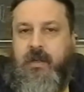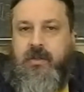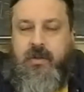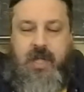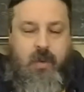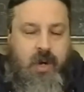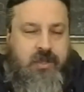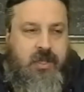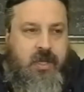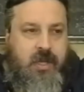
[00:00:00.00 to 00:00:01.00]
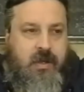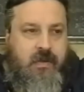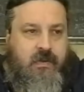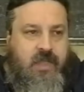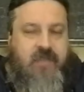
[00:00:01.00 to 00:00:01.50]
So in other words,
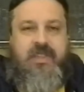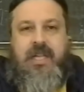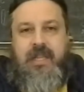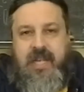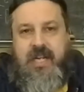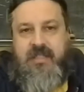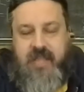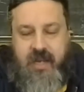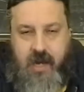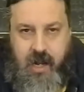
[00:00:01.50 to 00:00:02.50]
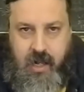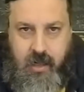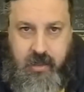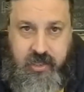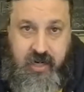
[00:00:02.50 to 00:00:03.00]
they've deleted
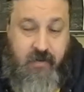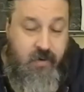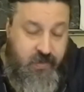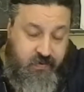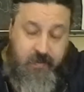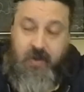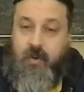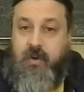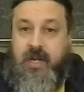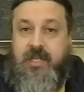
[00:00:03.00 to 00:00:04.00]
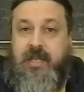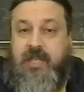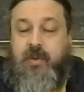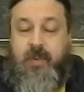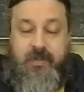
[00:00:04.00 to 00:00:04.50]
psychology from their own
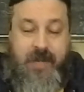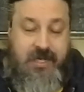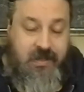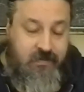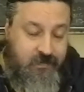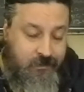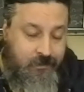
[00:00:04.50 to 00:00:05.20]
intellectual perspective,